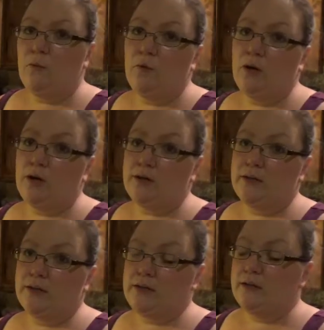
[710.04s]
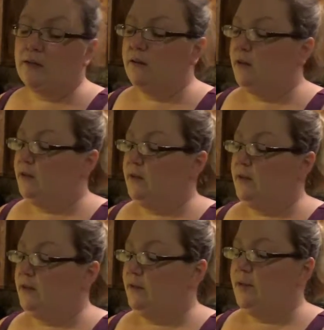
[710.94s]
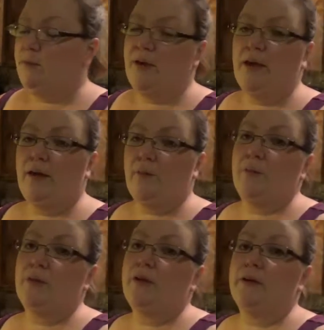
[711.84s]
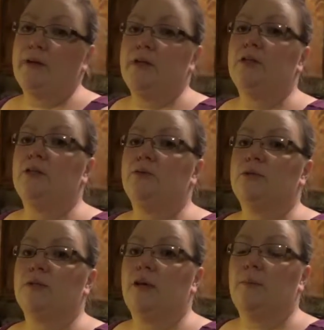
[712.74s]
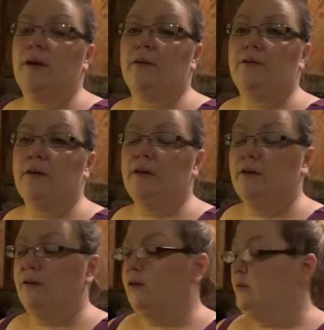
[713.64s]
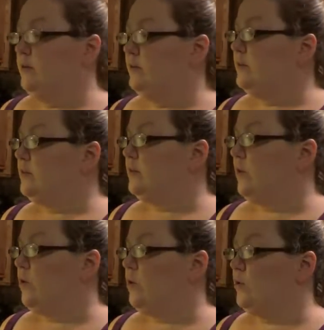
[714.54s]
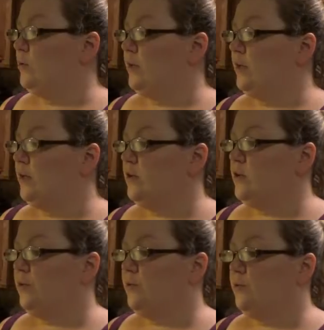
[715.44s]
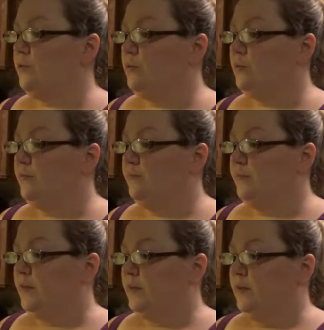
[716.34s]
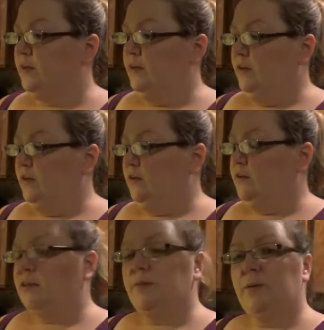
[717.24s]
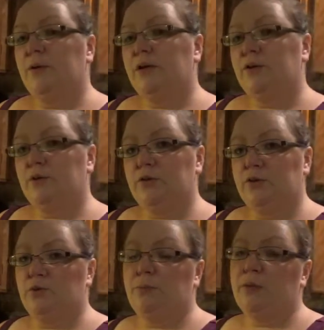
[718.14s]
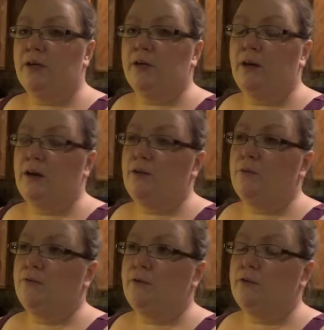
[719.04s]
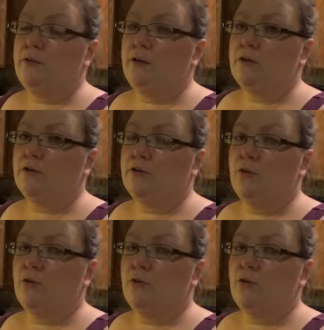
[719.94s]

won't hurt it any, and it may help the heat to escape out of it. So you can use, some people can use a toothpick. I prefer larger